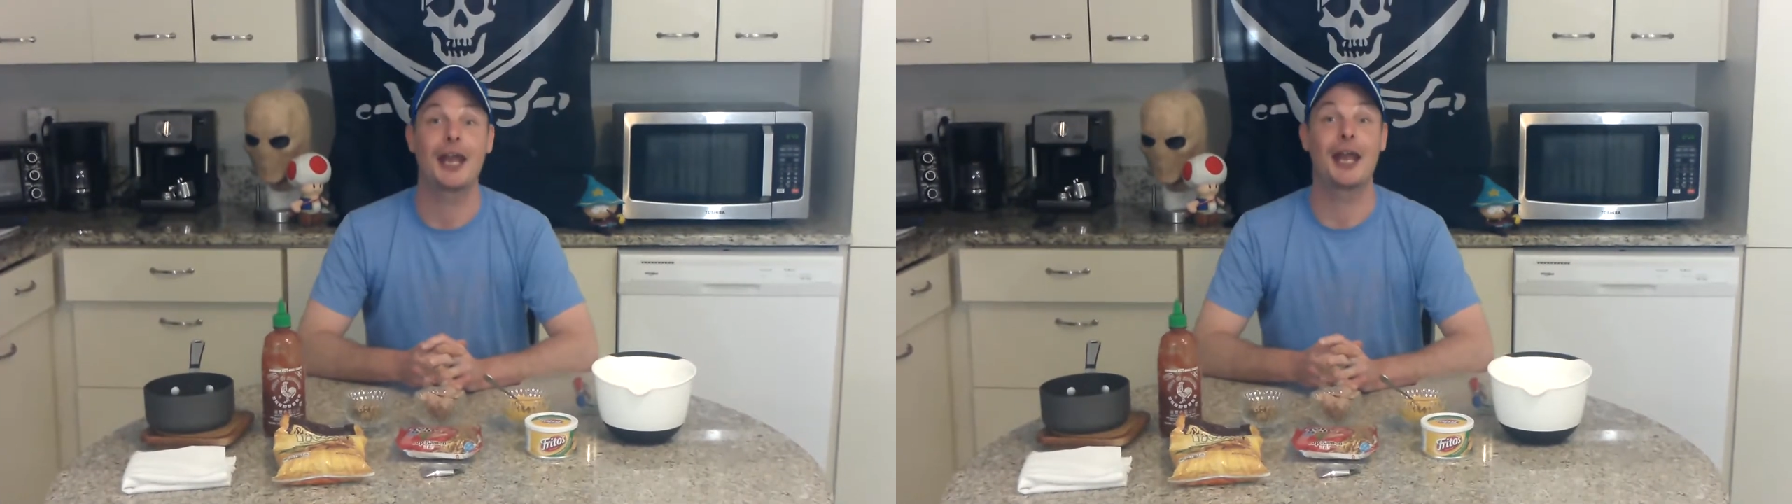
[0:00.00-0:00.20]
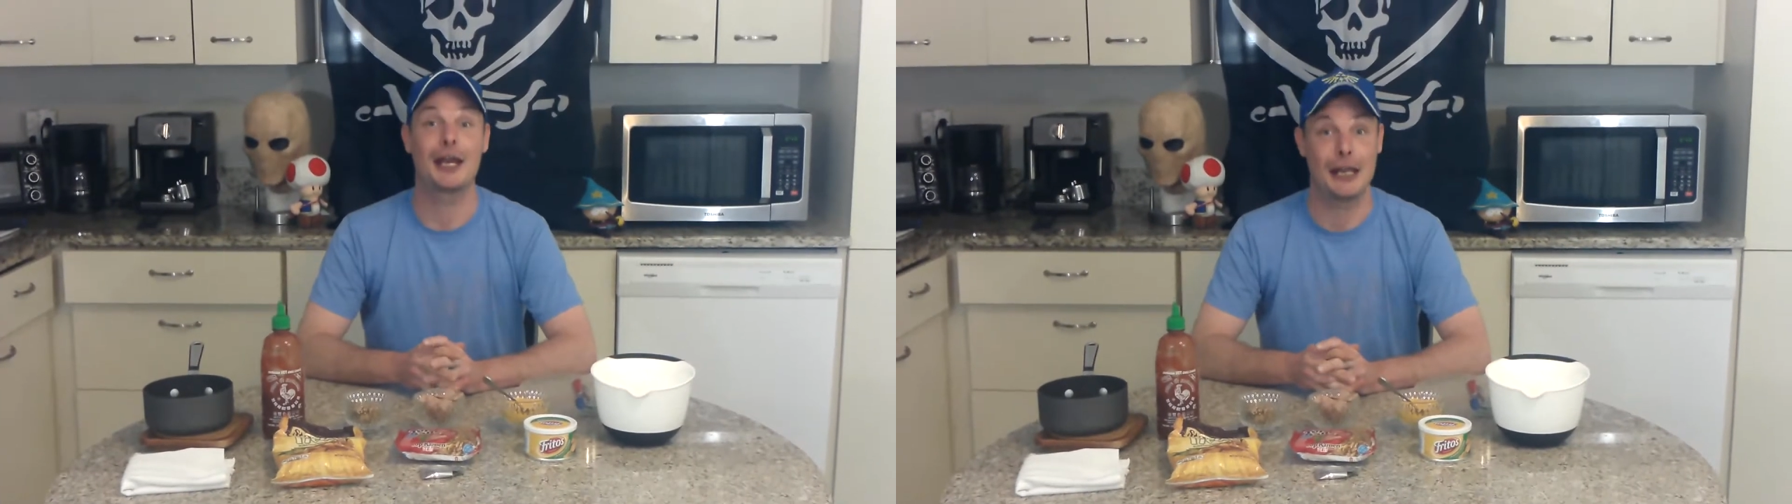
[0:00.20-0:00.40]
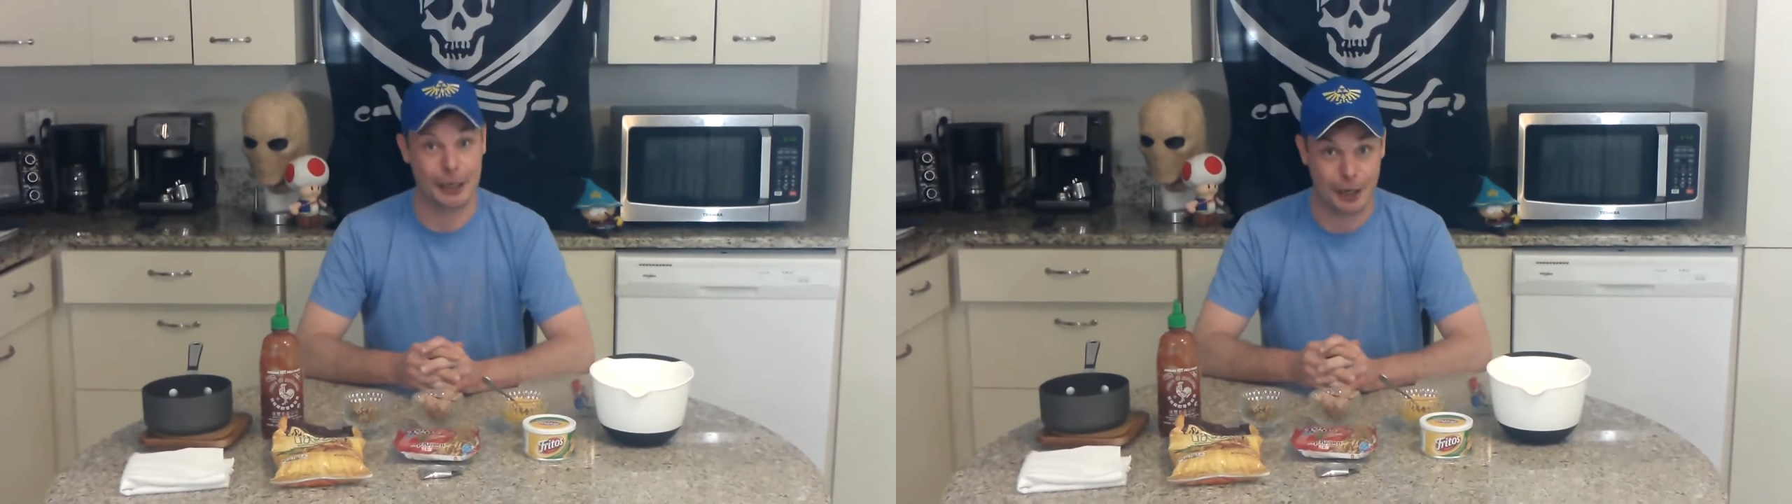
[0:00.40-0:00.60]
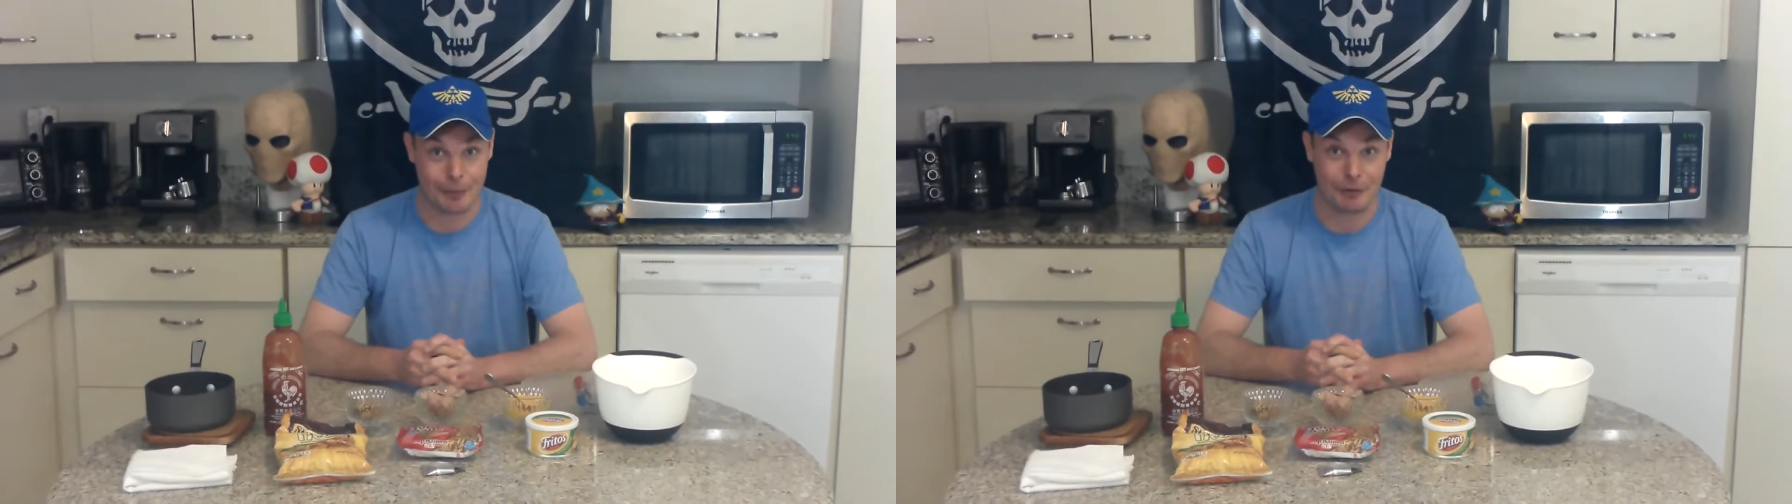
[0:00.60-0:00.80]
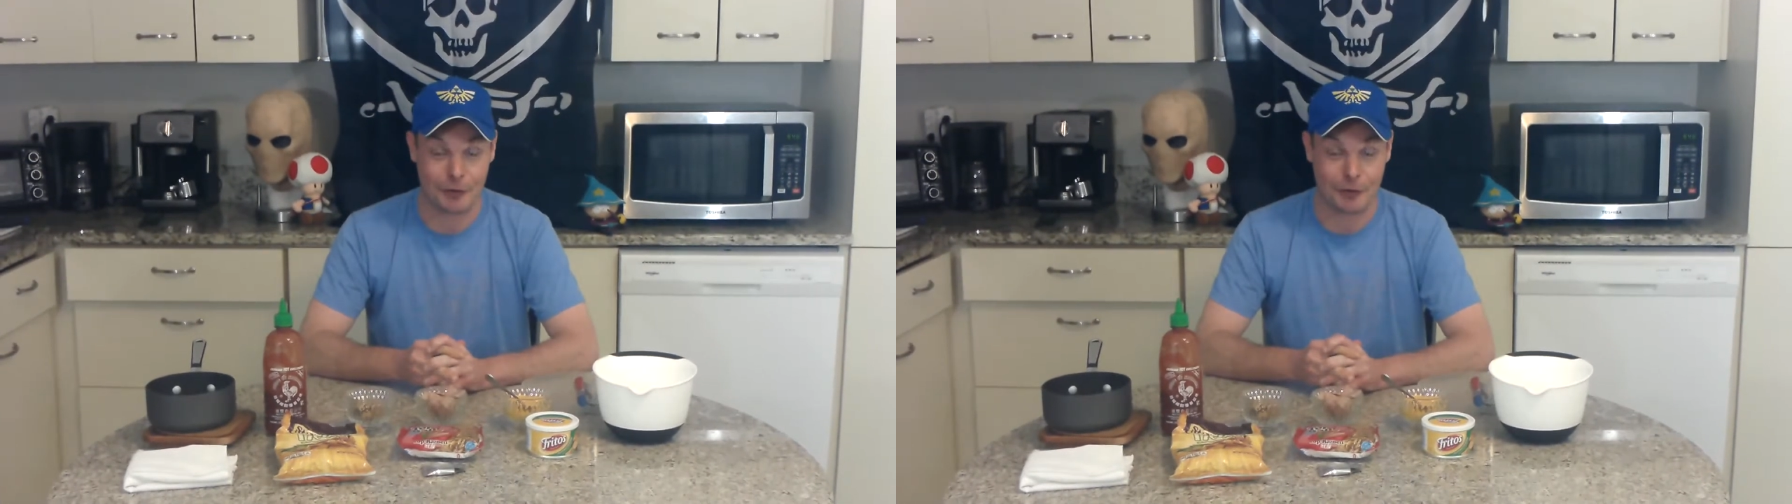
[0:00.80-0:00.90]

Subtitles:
and incoming